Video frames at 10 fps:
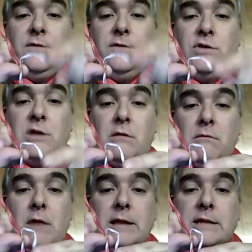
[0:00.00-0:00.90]
If you start
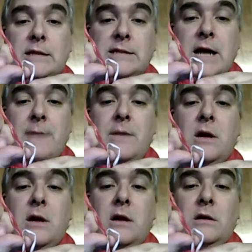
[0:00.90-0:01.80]
right at the top,
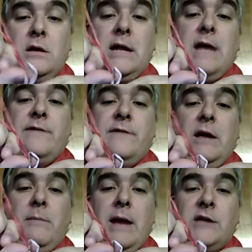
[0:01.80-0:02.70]
you're going to have
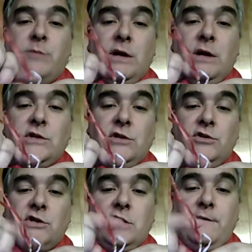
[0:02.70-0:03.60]
a back splice and
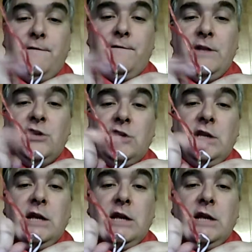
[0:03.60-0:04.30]
you're just going to finish